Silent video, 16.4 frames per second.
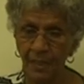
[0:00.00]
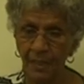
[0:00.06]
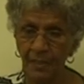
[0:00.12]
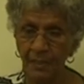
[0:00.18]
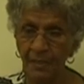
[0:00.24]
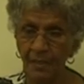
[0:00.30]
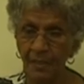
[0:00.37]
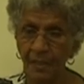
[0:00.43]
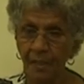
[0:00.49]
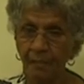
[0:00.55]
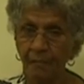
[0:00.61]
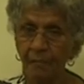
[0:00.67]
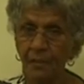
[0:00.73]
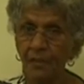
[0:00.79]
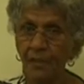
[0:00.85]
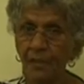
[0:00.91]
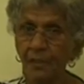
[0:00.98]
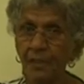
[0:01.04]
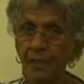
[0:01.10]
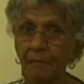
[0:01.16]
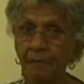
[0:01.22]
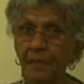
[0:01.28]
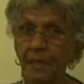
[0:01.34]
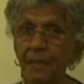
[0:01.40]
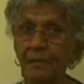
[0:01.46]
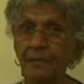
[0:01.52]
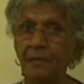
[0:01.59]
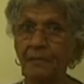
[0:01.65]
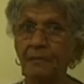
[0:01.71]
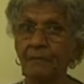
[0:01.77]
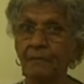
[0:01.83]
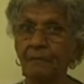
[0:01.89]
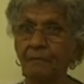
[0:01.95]
and it's Bajelki
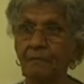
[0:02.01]
Peterson,